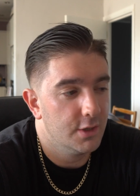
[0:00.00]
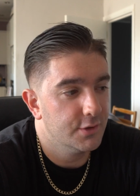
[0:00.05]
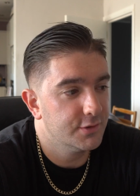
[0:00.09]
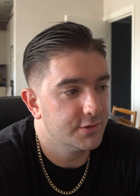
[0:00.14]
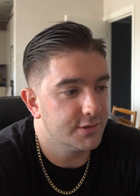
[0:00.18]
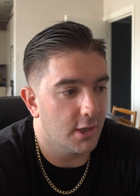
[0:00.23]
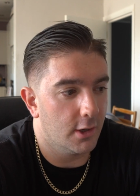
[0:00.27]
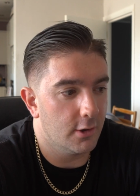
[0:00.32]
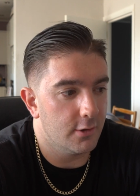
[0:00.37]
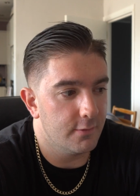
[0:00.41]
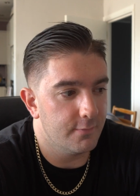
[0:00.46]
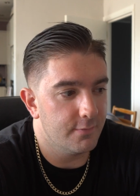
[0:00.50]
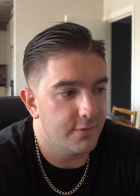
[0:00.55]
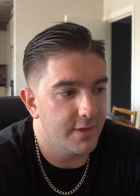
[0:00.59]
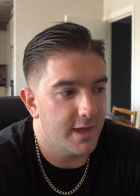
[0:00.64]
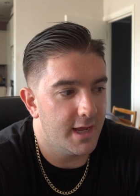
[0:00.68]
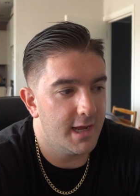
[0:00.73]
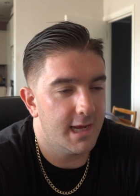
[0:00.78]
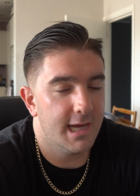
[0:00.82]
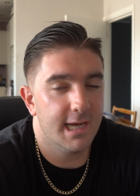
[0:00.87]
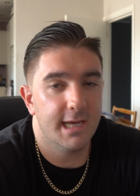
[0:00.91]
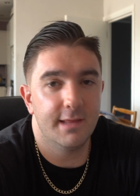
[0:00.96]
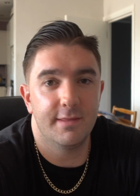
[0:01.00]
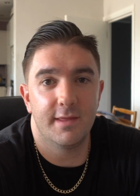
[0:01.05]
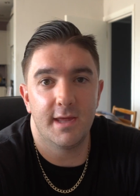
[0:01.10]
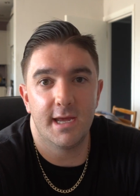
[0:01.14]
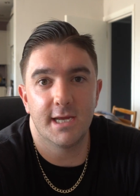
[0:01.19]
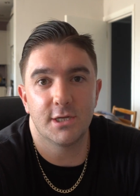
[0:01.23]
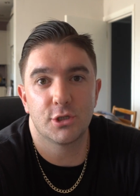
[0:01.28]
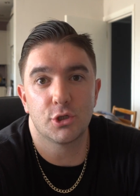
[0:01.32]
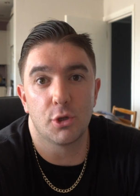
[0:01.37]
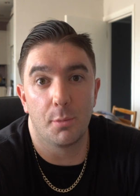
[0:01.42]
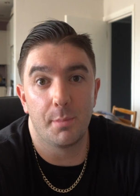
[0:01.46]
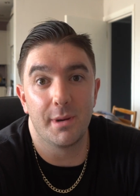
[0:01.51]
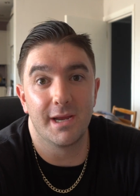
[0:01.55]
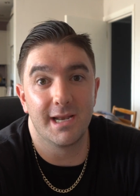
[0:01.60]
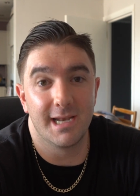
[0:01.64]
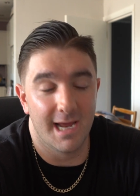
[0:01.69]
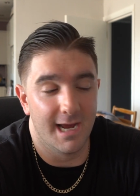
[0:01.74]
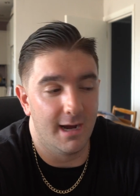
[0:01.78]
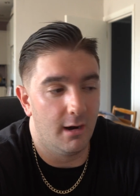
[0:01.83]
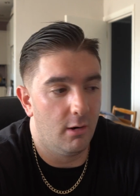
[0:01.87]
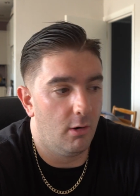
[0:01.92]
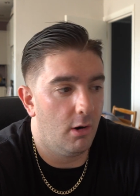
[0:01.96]
So they're they're shopping
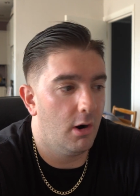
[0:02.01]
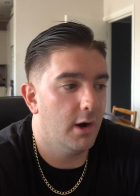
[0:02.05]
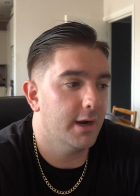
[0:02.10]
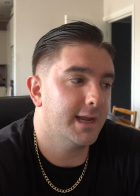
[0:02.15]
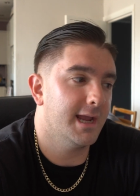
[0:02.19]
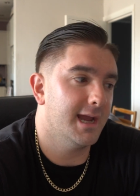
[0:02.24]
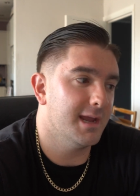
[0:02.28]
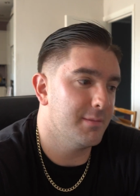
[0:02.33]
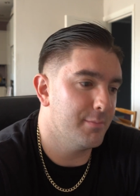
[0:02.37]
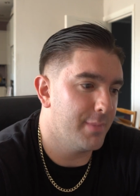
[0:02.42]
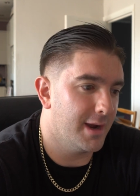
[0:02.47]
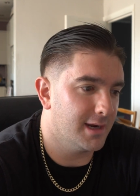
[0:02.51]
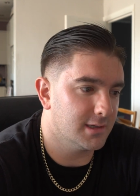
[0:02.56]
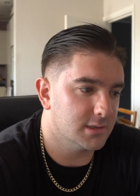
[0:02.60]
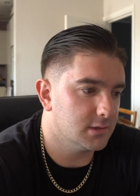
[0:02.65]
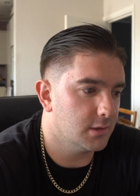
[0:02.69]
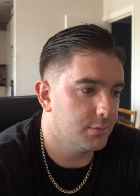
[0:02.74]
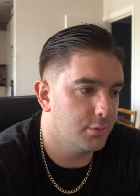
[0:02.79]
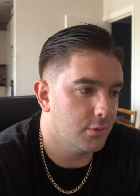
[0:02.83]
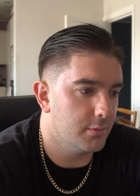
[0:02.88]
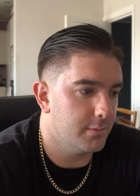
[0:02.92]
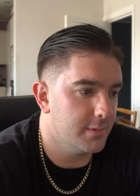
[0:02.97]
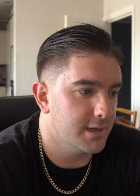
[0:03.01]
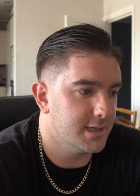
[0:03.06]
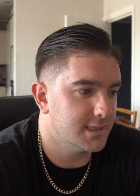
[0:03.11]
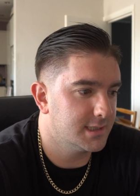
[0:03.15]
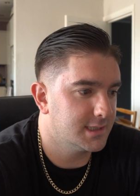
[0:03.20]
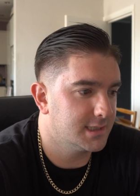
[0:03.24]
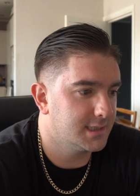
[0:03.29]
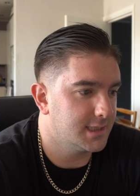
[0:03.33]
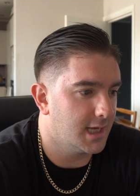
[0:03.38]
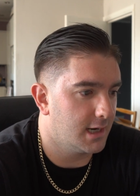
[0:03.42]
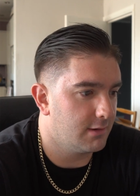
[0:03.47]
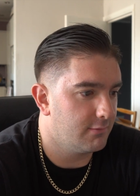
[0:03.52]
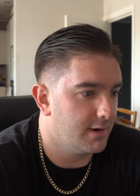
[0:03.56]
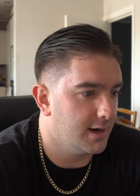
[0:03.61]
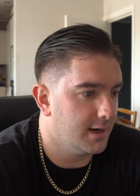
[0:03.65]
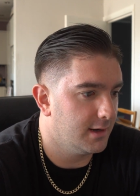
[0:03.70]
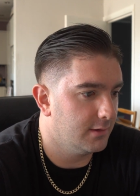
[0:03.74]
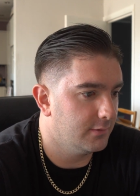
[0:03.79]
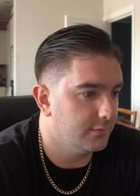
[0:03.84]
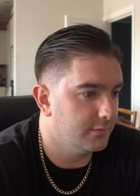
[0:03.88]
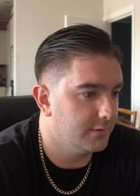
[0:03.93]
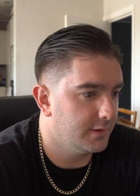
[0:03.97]
now. I came back, there's no point in me sat
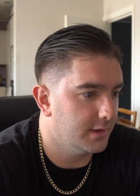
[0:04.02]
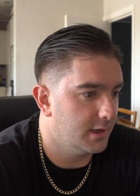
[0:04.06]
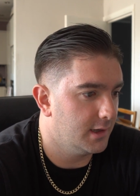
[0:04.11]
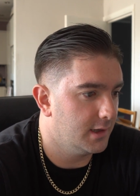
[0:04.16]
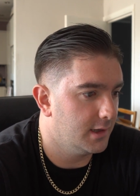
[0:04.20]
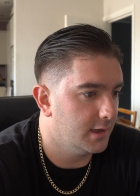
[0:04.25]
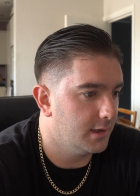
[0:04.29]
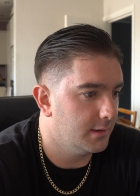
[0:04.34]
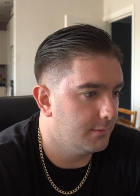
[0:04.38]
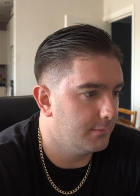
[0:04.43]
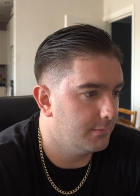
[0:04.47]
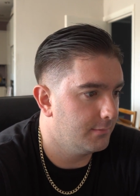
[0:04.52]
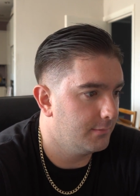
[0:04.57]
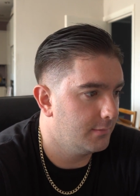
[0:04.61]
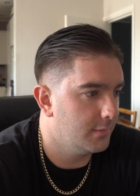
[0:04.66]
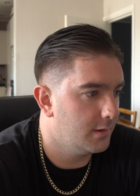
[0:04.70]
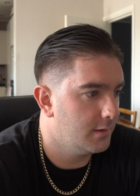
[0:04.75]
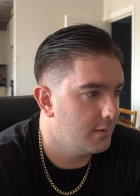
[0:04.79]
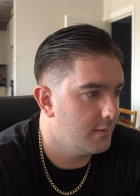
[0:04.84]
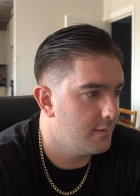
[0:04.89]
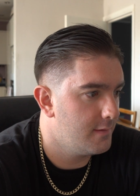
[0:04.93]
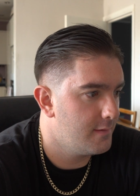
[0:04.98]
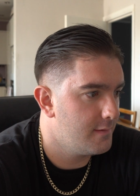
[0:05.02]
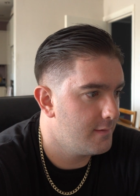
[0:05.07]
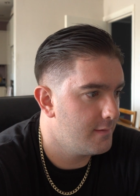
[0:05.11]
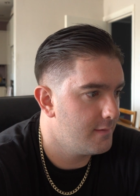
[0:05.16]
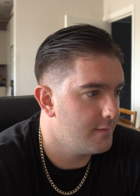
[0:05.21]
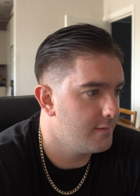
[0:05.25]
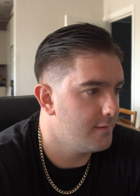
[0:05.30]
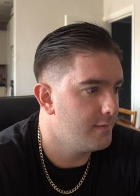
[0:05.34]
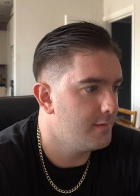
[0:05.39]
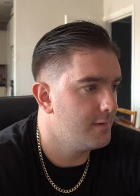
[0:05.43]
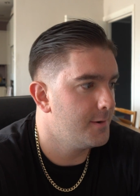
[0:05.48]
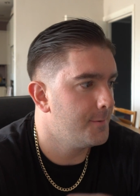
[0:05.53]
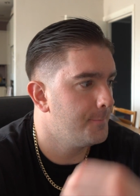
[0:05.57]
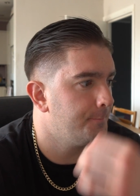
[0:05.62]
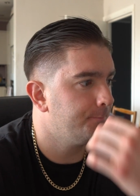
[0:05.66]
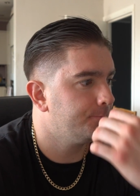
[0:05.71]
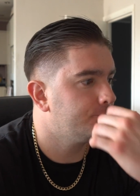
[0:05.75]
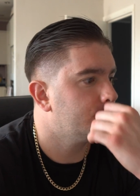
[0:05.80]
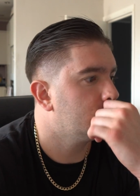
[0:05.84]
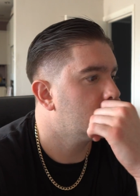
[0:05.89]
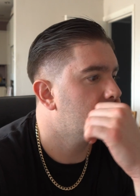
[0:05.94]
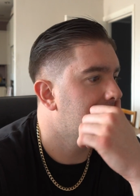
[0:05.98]
around um,
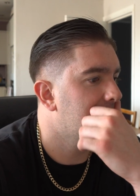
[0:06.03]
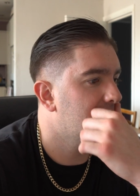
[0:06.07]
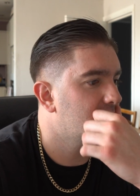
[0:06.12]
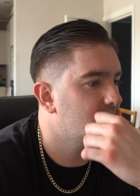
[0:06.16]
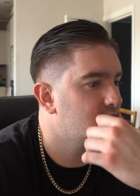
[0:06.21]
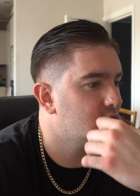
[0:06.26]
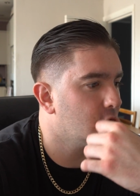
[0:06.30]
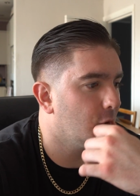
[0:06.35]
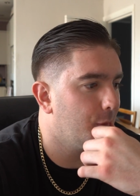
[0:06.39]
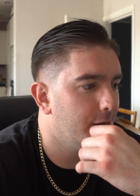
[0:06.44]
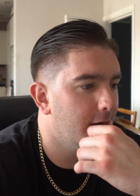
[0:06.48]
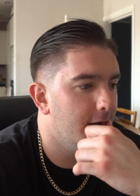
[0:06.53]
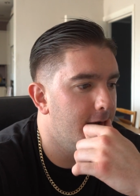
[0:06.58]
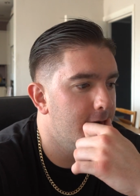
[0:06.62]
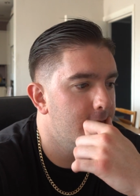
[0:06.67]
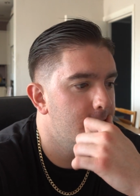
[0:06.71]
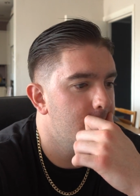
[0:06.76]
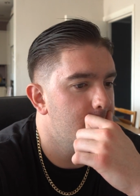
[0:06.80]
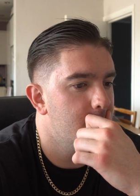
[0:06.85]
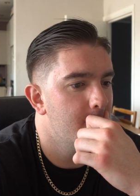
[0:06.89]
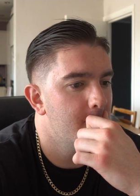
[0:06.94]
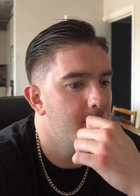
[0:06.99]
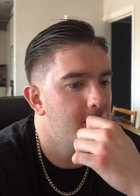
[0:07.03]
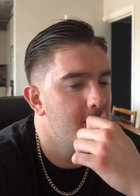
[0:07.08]
shopping.